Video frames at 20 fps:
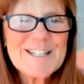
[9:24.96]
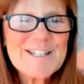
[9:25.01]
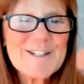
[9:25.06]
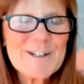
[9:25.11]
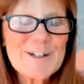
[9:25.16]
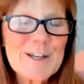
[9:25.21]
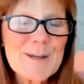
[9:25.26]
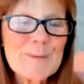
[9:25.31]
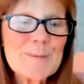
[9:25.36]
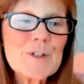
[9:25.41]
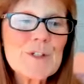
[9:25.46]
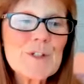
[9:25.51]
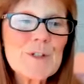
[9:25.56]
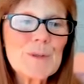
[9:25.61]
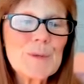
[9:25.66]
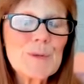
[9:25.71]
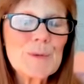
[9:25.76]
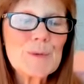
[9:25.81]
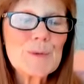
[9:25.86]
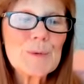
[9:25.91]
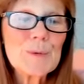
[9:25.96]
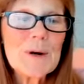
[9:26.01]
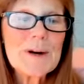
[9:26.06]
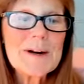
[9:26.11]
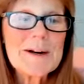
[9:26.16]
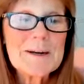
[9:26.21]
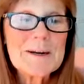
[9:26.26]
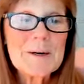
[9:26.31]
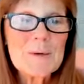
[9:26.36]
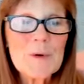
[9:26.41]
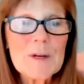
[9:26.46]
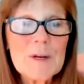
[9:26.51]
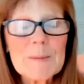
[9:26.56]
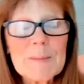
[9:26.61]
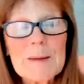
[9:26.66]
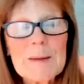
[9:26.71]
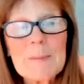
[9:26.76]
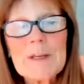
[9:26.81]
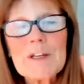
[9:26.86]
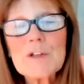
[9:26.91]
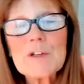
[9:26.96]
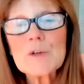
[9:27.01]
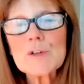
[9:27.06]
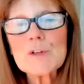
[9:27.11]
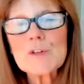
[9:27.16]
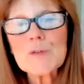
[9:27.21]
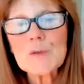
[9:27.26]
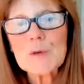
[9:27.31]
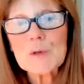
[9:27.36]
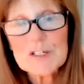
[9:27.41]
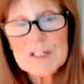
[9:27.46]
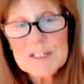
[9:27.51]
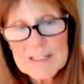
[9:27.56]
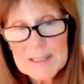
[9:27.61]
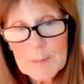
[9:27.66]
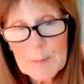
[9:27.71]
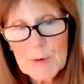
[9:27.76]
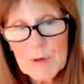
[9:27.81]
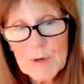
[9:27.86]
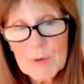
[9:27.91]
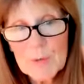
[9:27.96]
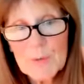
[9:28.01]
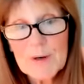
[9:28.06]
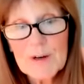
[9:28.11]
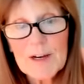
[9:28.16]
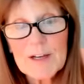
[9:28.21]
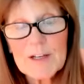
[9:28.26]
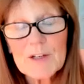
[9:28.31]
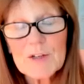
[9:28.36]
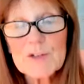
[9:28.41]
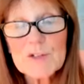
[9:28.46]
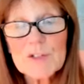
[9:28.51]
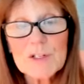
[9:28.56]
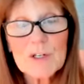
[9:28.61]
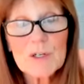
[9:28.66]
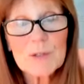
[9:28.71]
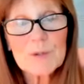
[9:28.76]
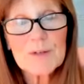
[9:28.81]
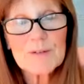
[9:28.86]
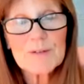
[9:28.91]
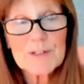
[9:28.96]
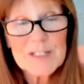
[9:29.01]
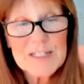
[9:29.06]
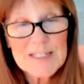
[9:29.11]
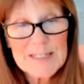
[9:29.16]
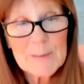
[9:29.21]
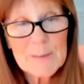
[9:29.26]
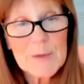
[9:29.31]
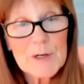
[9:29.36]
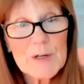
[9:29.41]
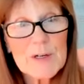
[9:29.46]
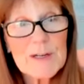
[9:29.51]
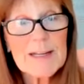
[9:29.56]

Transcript: took him to one of my mentors for a summer, where I used to go every summer.